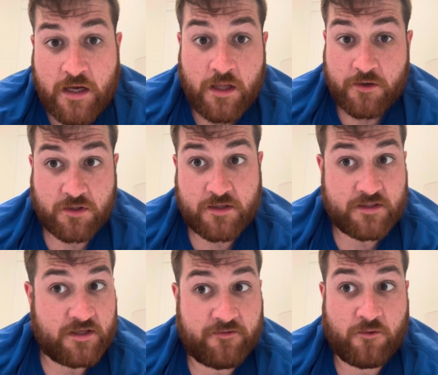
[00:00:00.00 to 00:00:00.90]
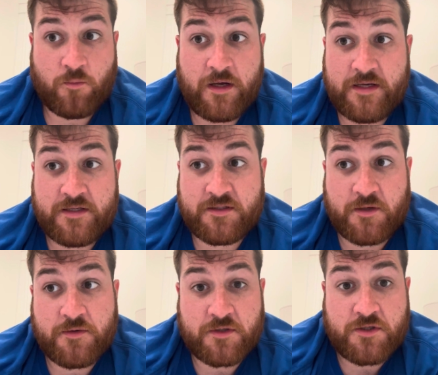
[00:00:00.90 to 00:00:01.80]
There's lots of different ways
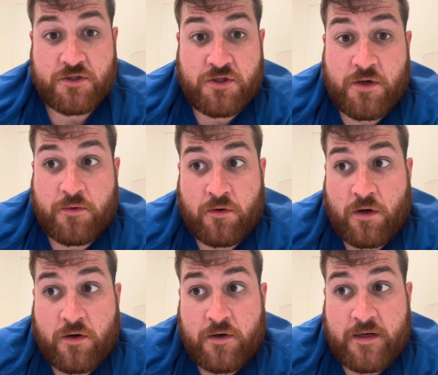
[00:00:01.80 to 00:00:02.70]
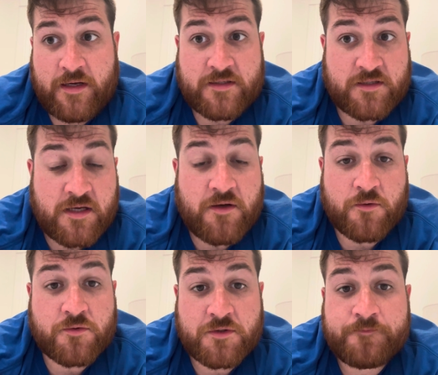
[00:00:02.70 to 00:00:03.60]
students can show their learning and
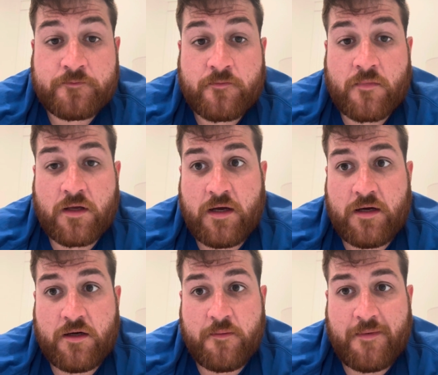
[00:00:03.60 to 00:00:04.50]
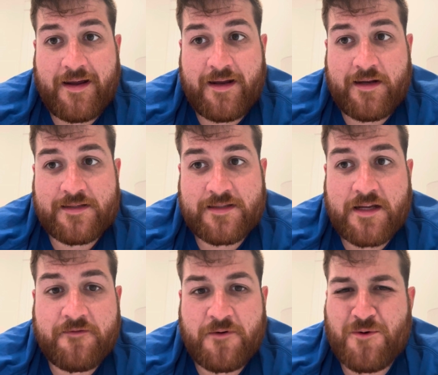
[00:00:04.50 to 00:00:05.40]
skills. And instead
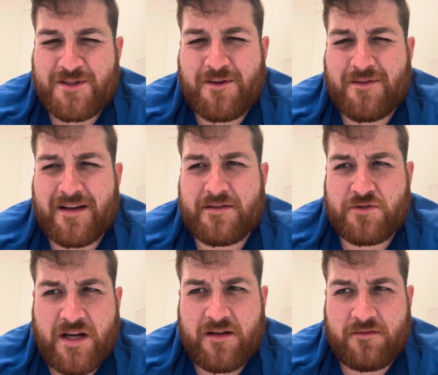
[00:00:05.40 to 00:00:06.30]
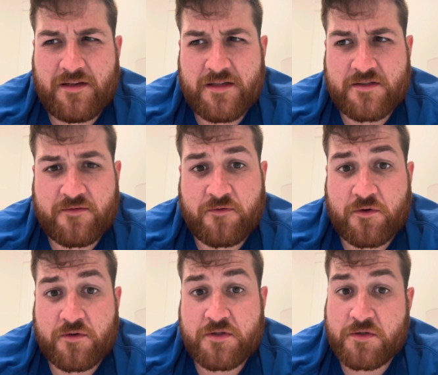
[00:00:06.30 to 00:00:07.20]
of focusing on like the checklist
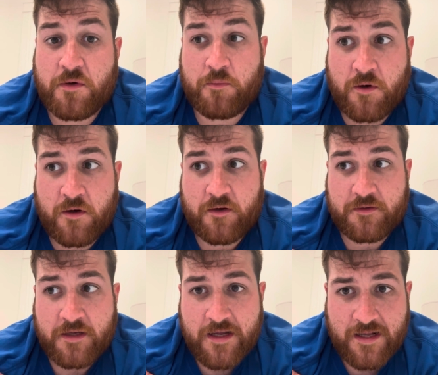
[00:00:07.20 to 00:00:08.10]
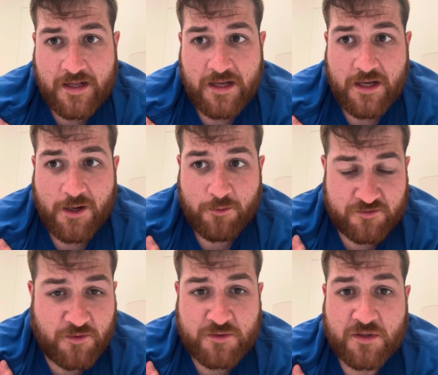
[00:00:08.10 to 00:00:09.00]
for the student product, we
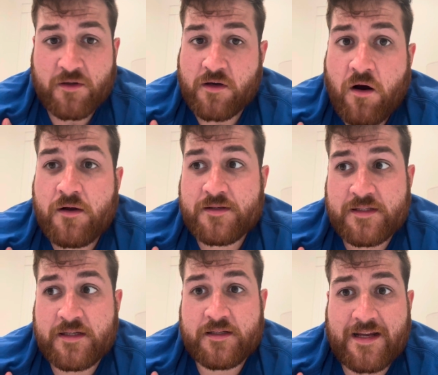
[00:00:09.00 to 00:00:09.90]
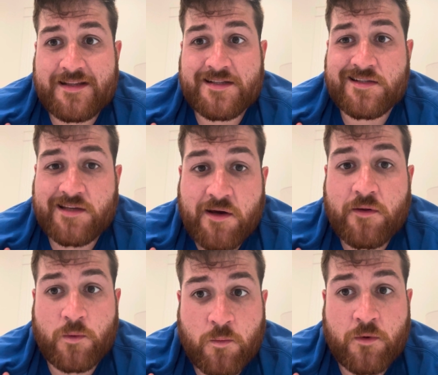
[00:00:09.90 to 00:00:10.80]
should focus on the content and the skill that
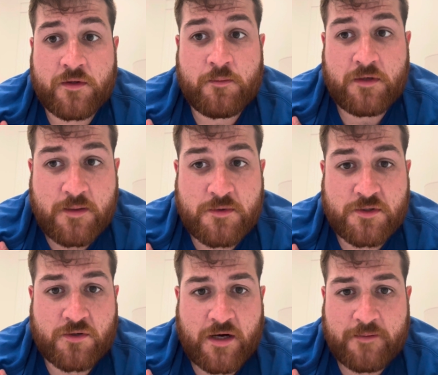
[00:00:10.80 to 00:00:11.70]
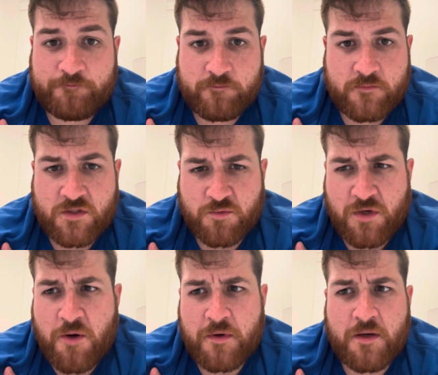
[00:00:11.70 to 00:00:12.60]
we want them to demonstrate. So we
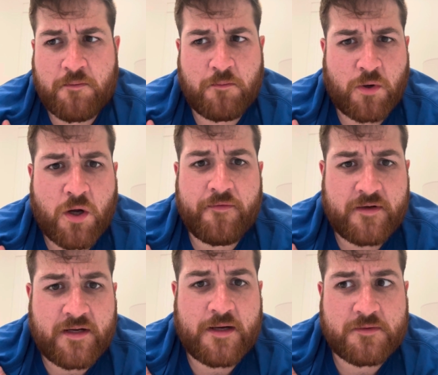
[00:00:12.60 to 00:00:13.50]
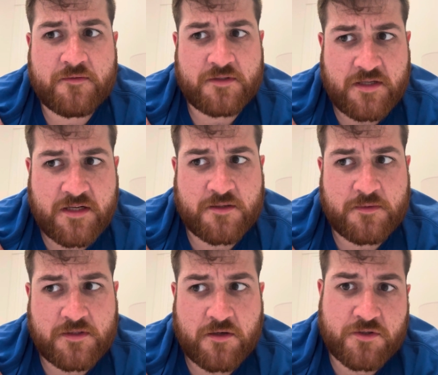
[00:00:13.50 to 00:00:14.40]
open up and broaden the types of
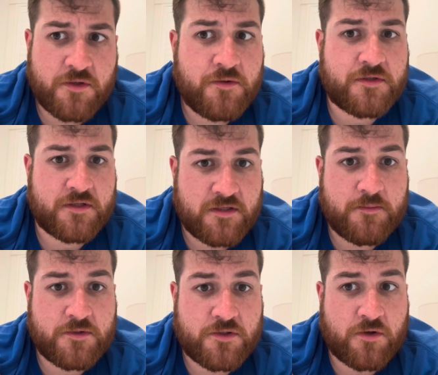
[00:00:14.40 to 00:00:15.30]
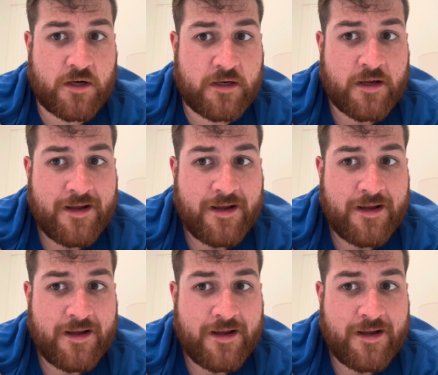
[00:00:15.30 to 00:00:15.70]
assessments that our students can demonstrate